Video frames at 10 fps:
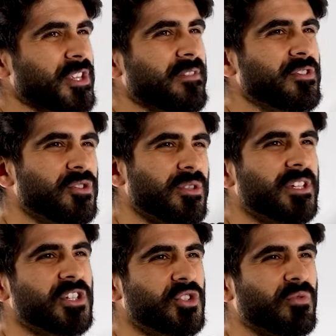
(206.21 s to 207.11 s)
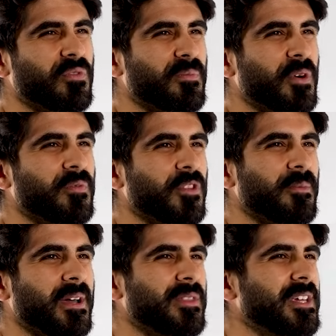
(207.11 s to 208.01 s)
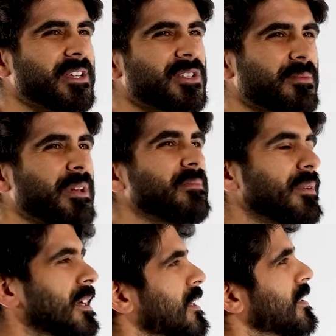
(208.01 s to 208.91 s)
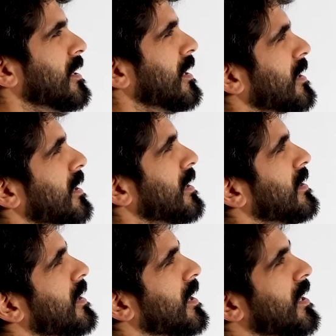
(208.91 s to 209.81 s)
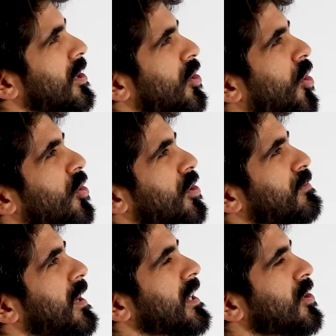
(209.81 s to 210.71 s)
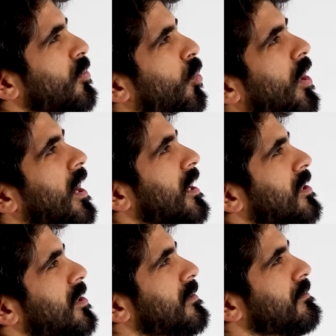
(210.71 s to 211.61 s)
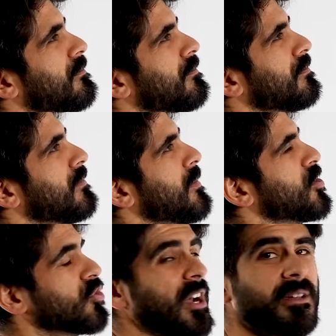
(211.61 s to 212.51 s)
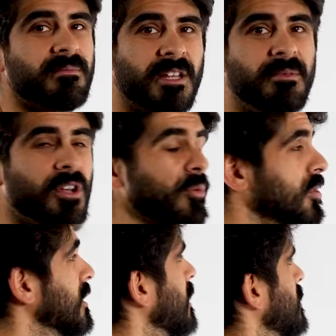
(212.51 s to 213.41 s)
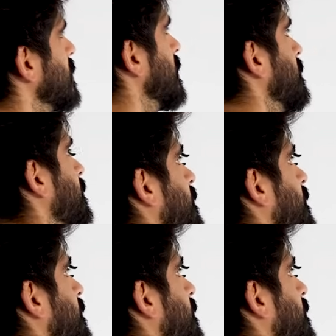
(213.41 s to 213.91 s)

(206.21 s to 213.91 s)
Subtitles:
They have to do the addition rule for both of them. I think it's a bit long, but it could work. Maybe try it. Let me know what you guys think.